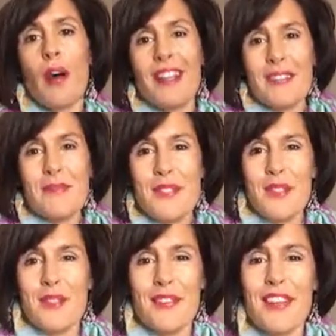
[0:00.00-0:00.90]
Welcome
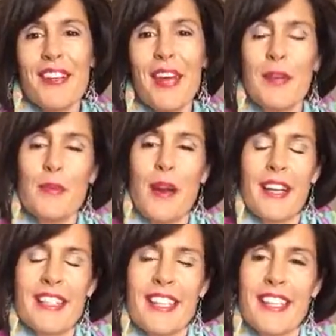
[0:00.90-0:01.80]
to Gravel
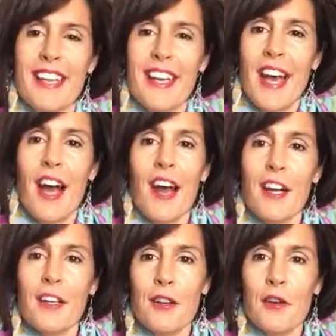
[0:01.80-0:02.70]
Chiropractic.
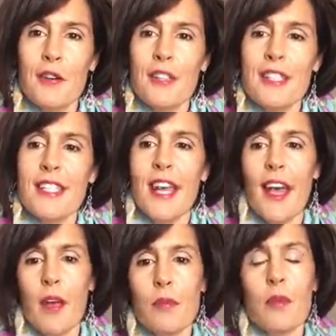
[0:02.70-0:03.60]
Our goal is to
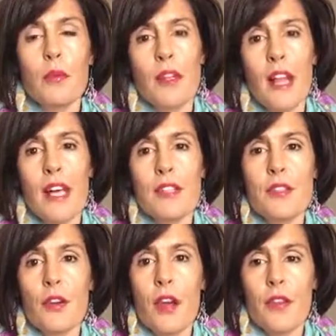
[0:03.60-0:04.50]
help you
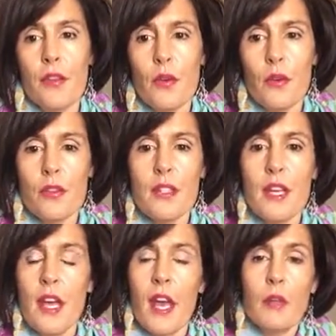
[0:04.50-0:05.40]
realize your health goals
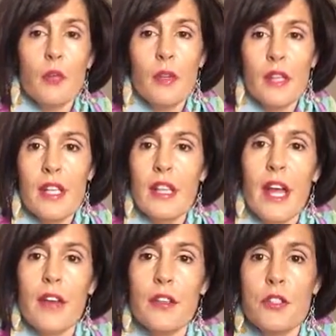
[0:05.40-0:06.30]
and really
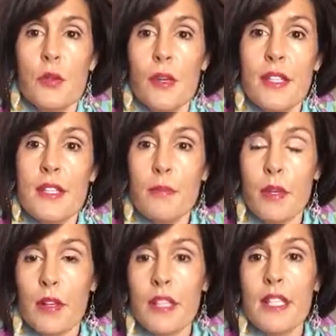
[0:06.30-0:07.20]
allow you to
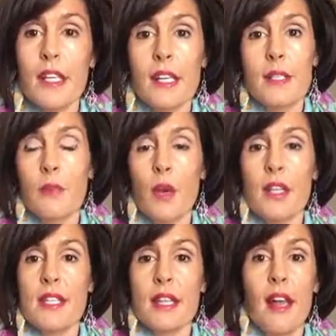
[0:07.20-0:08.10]
experience and
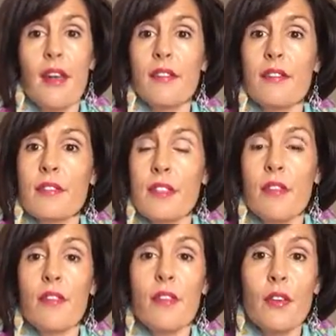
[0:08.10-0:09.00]
express life to the
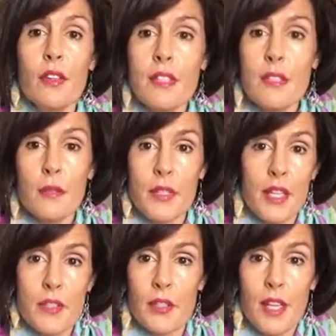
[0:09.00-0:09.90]
fullest
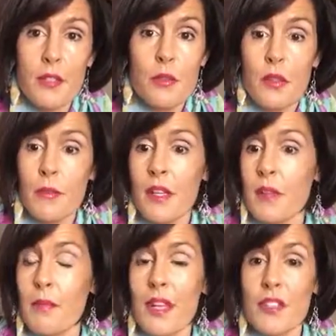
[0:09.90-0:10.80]
potential. That's really be the
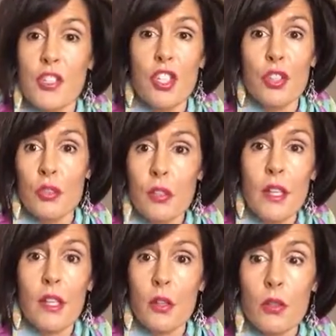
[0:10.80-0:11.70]
best you
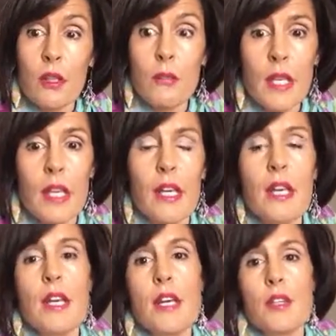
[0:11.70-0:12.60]
that you can be.
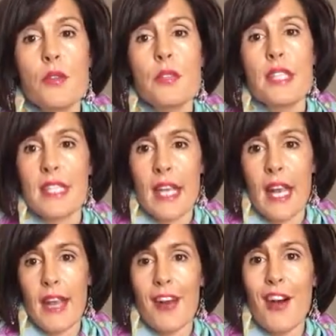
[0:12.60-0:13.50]
So
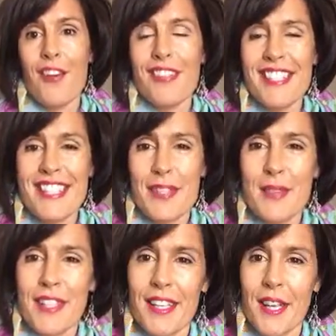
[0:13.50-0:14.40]
today, our office team
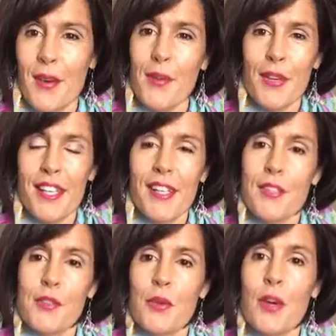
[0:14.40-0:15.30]
is going to come on in
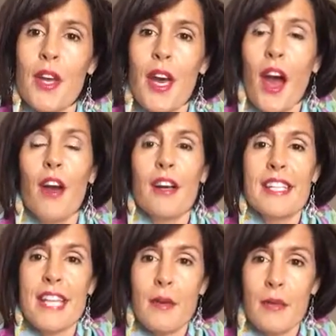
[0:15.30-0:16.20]
and do our
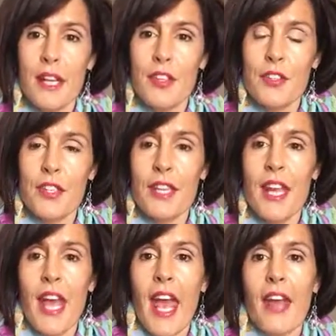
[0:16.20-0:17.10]
examination
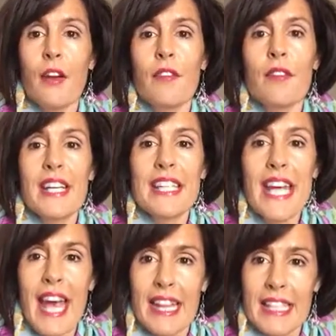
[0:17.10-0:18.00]
and our
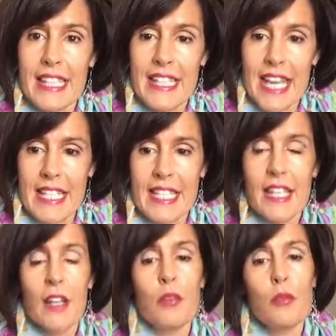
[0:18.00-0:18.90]
vitality
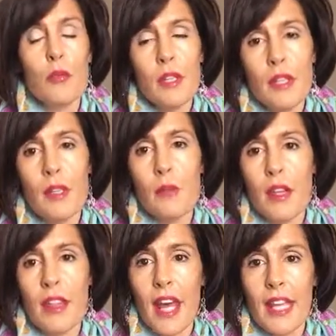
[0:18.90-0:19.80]
testing. And really
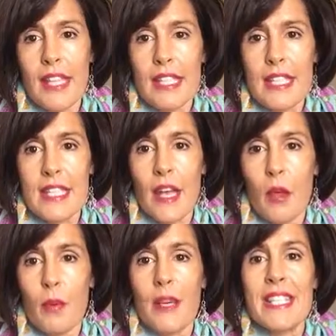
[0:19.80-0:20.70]
what that is
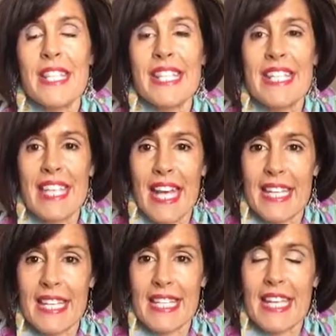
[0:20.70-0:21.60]
help us
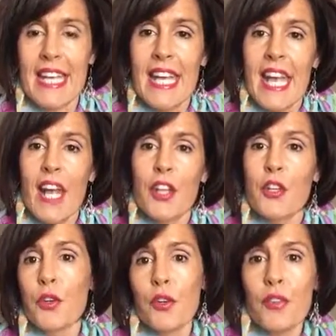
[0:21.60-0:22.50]
assess the
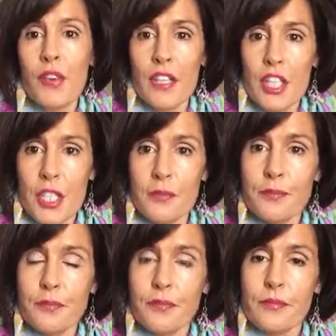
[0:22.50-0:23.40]
nerve function
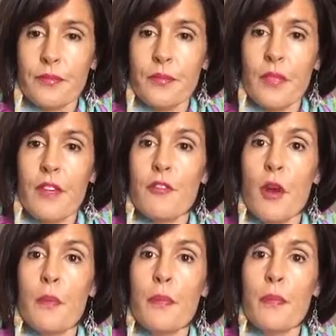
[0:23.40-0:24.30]

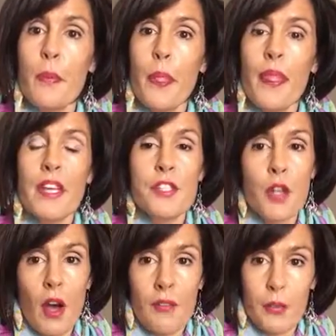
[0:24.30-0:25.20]
from the
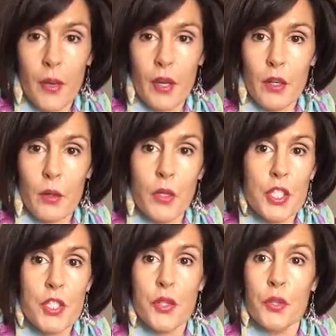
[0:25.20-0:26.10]
software,
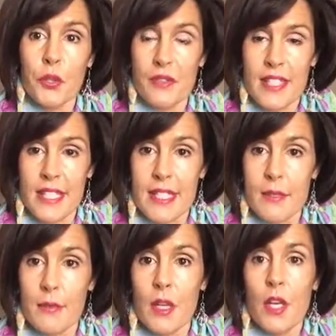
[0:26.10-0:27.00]
which is your nerve
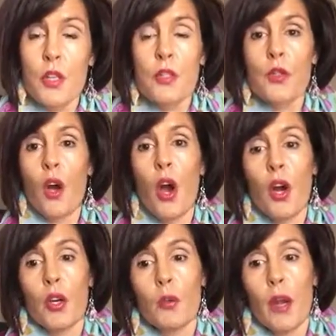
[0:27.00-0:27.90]
system, to the
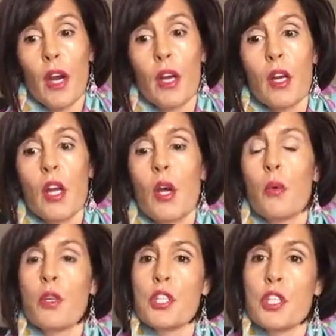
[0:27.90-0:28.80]
hardware,
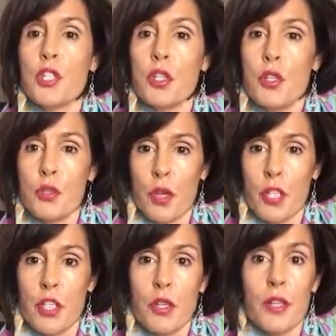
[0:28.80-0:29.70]
which is your
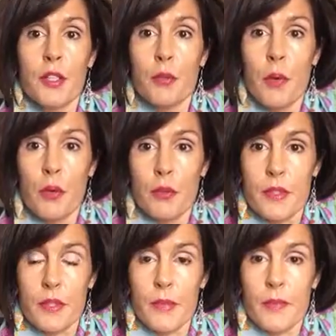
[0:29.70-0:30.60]
structure in your
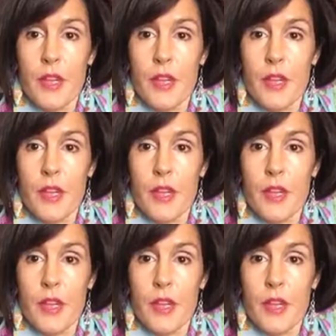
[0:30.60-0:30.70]
bones.